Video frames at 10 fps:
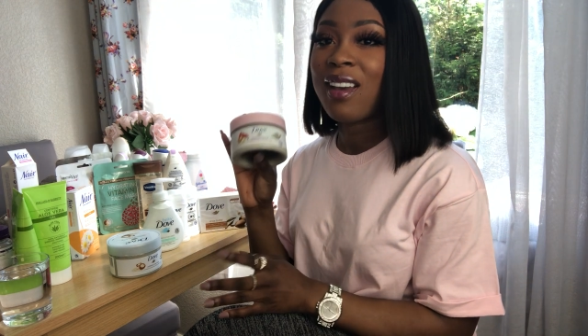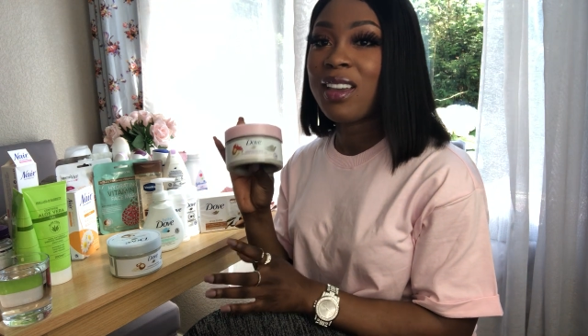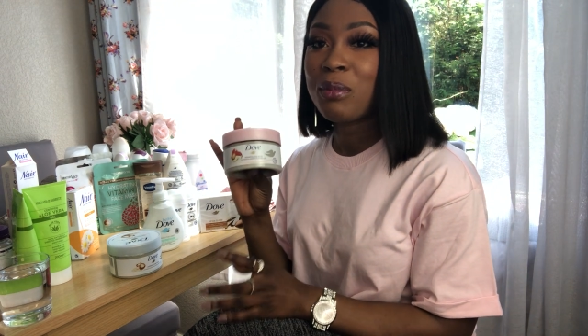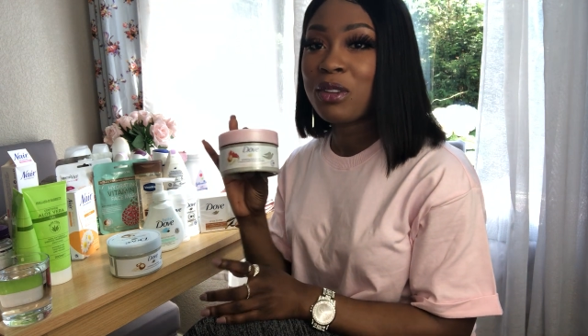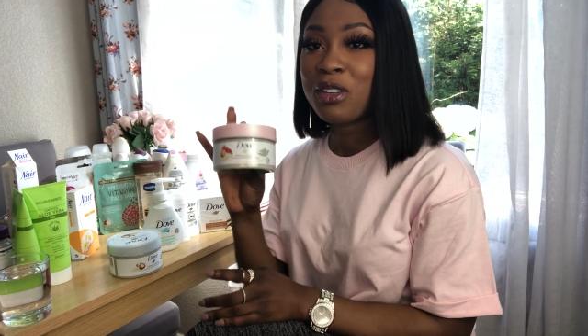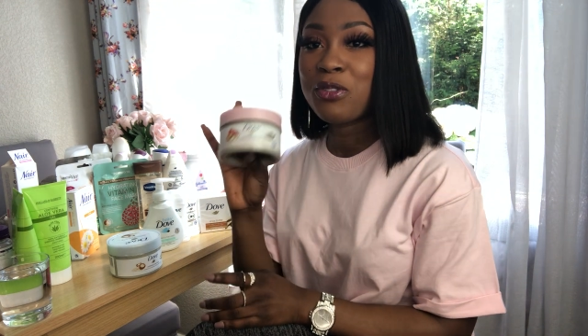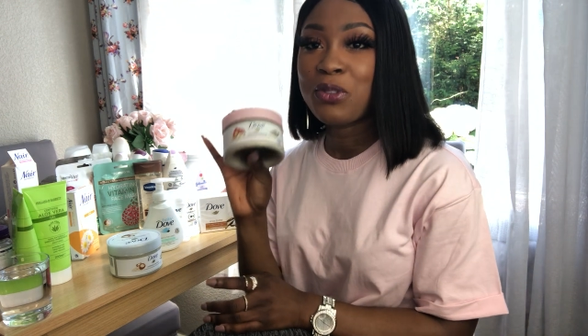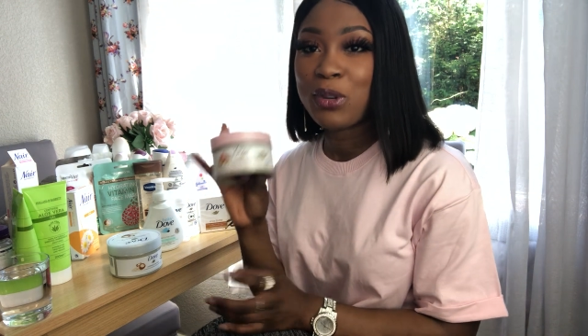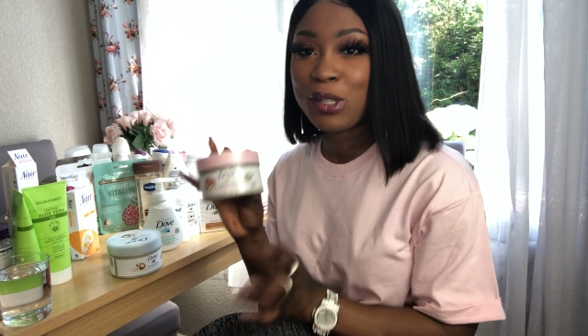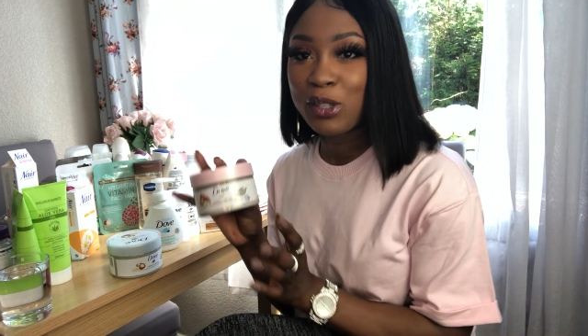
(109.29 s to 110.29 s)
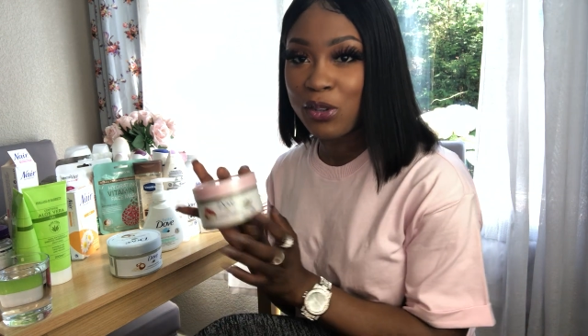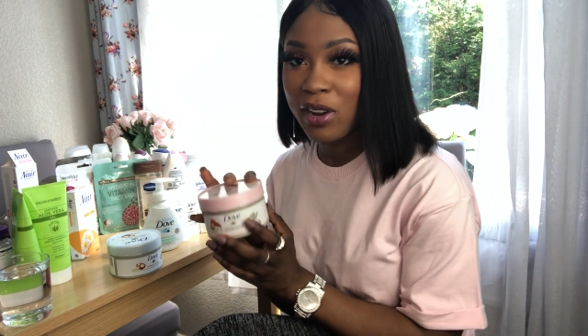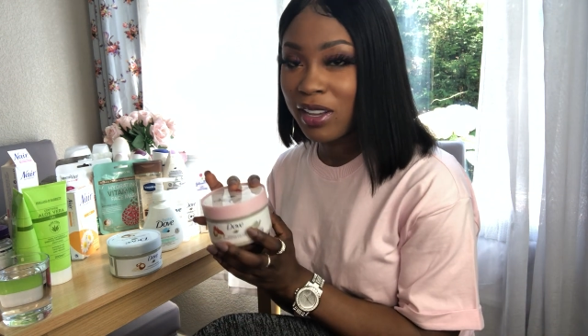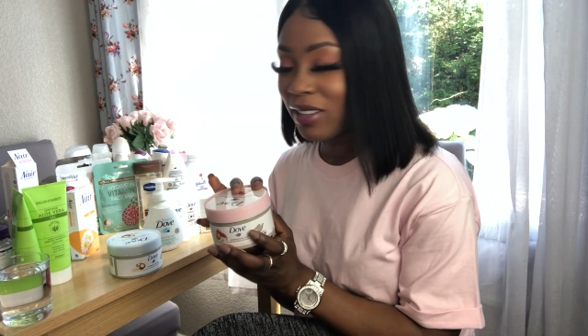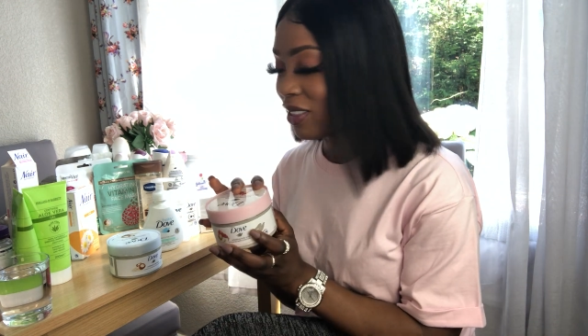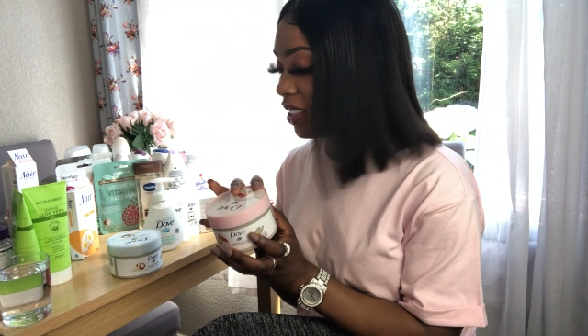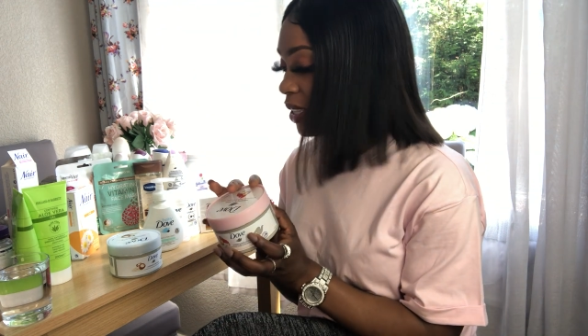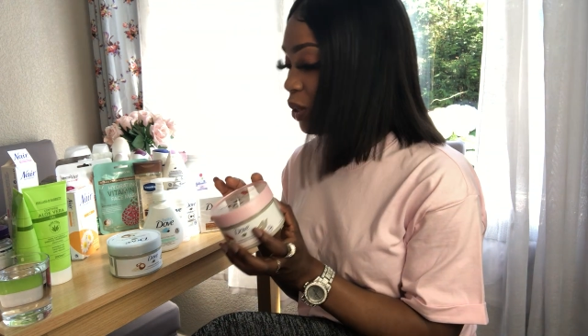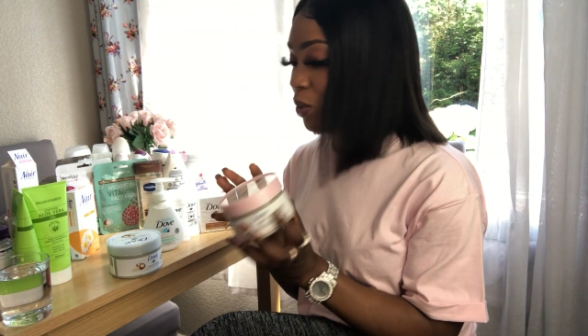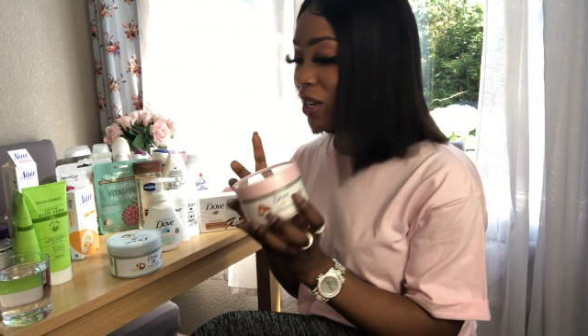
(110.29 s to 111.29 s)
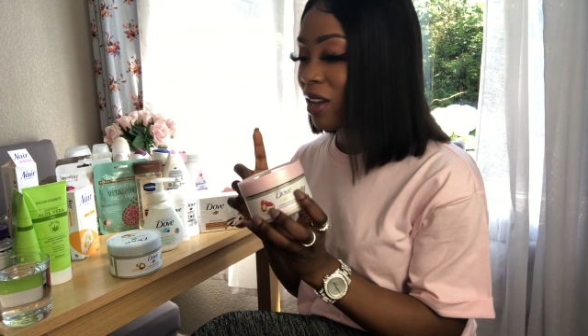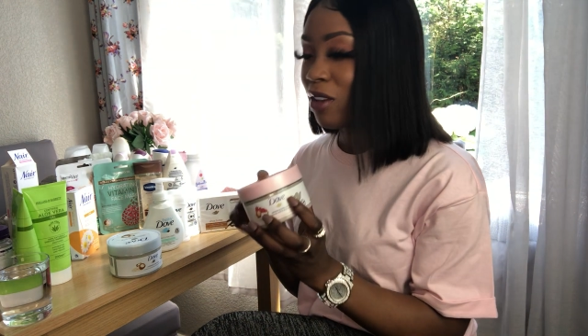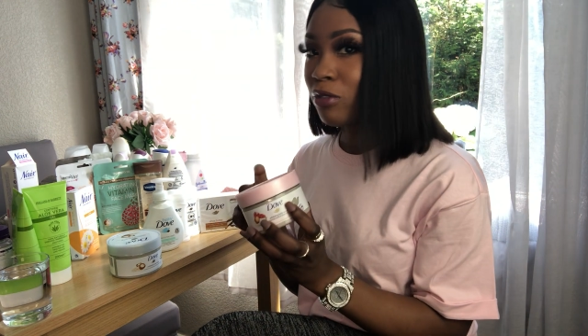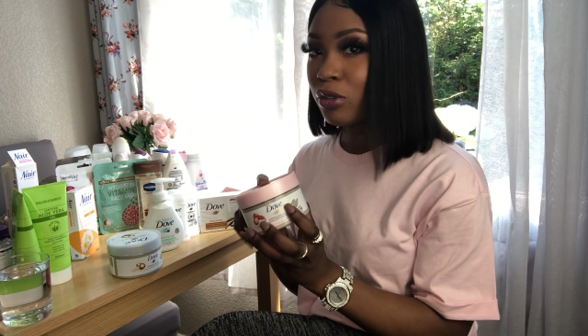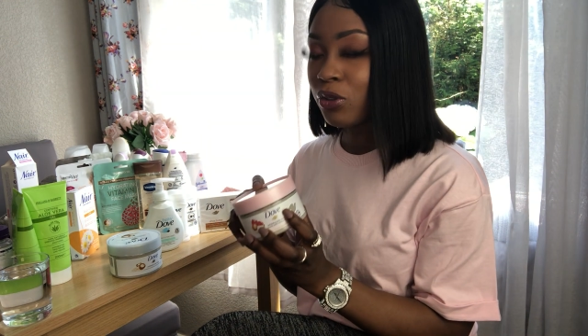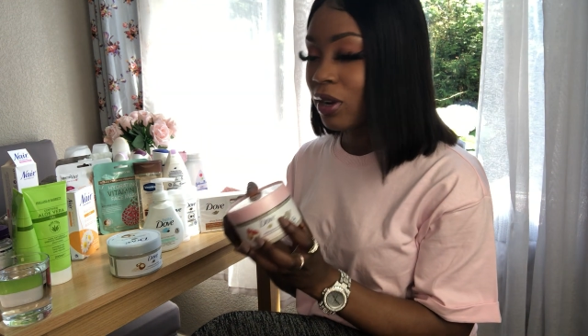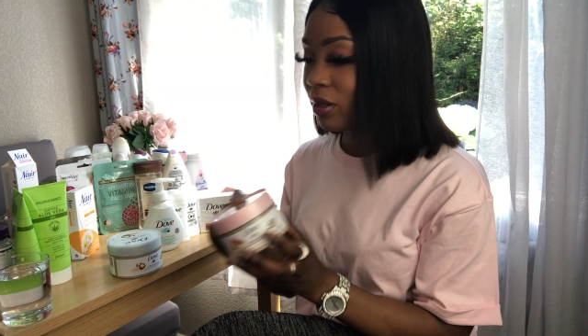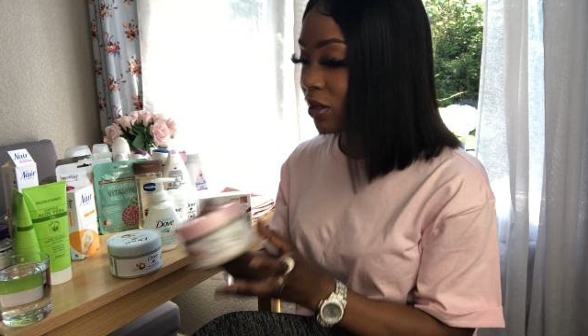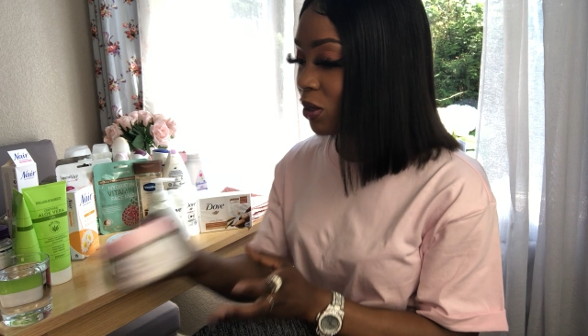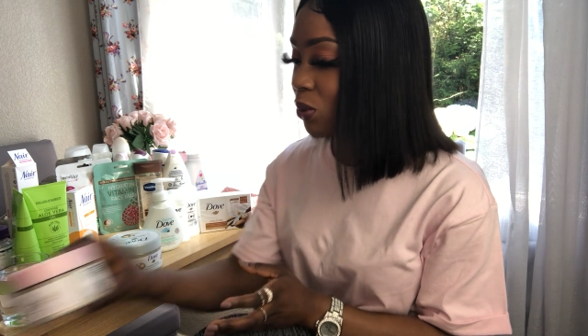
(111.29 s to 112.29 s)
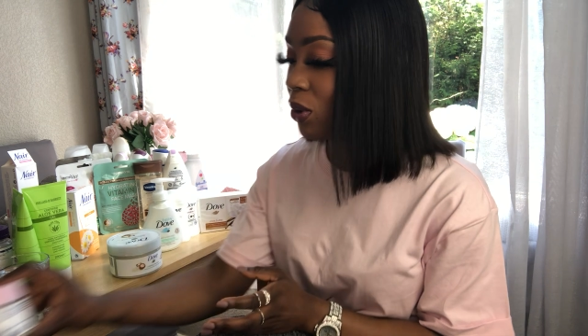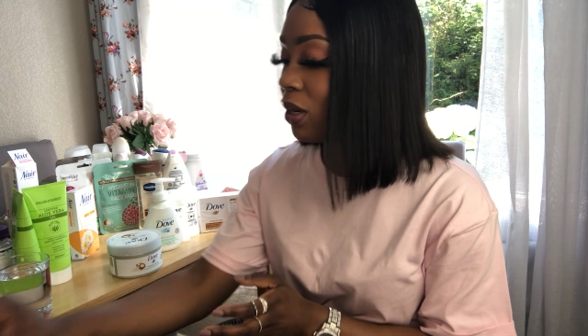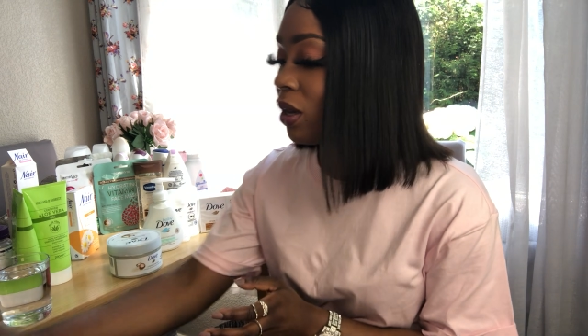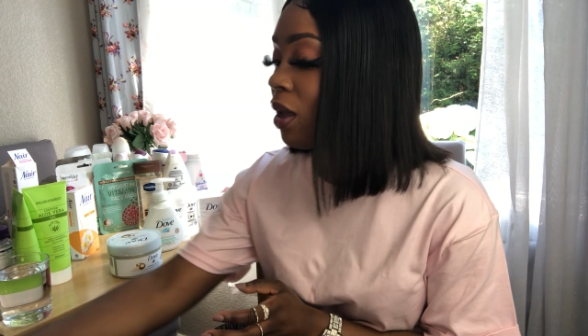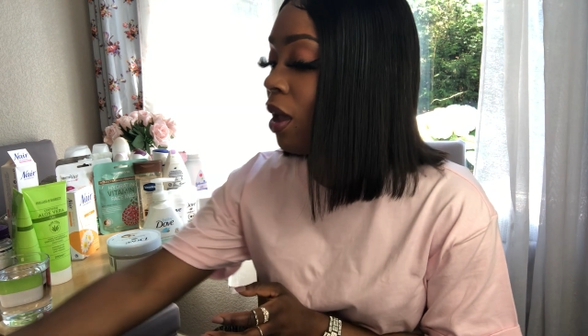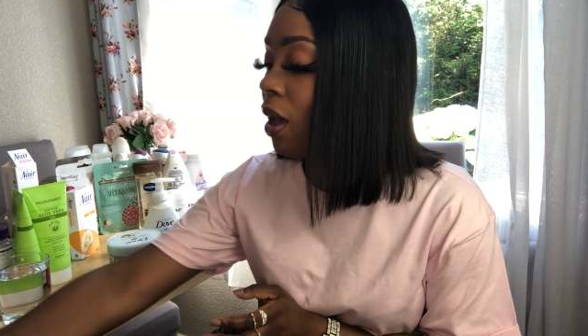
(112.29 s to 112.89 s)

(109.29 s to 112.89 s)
I am looking forward to trying this one I haven't tried this one